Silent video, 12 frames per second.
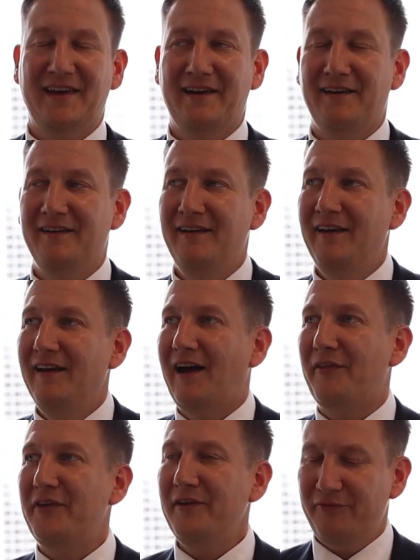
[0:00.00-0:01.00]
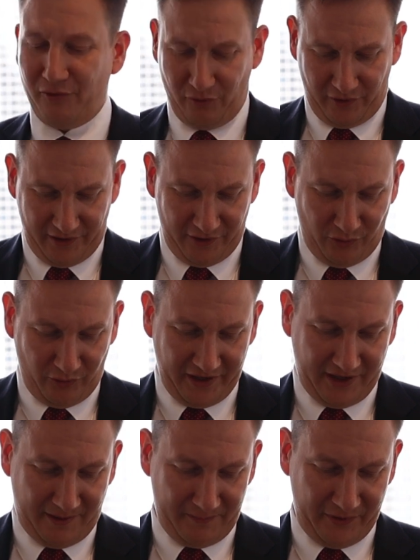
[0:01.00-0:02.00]
Yeah. I think for
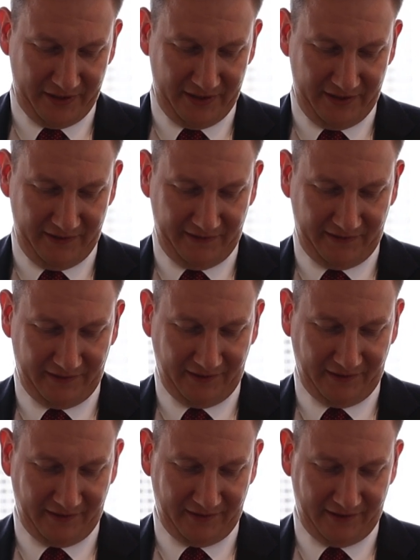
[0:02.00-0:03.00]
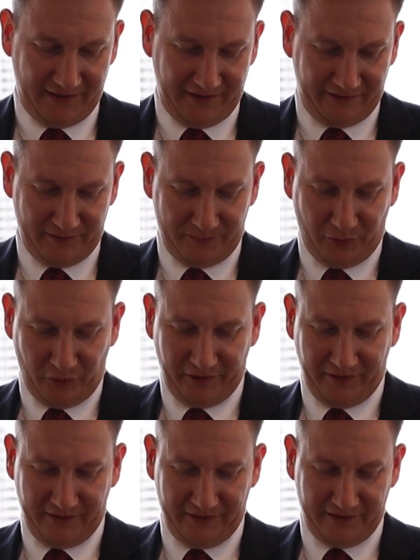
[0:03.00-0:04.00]
Nordic companies, it is
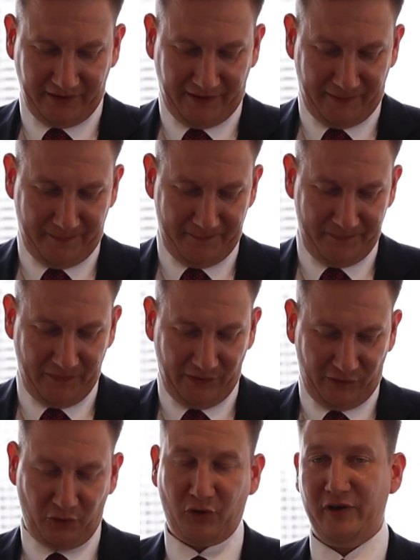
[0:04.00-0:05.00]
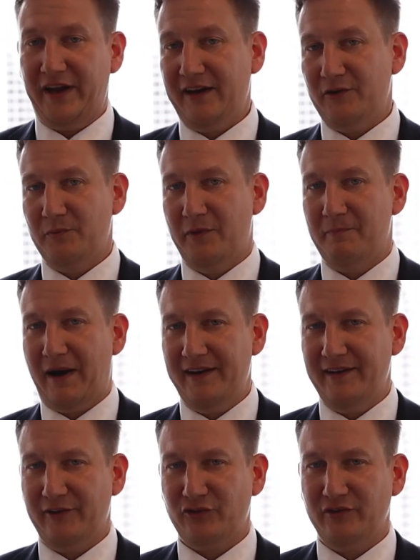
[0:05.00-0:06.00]
important to connect with
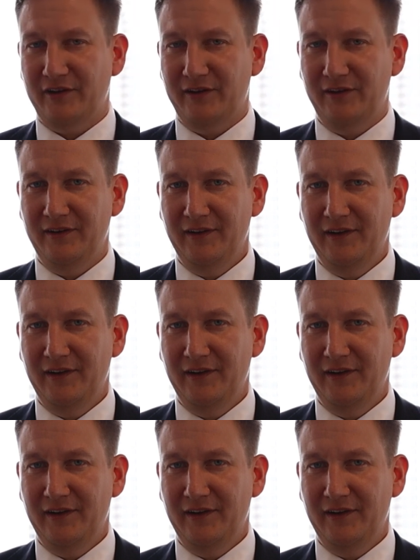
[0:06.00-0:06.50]
binational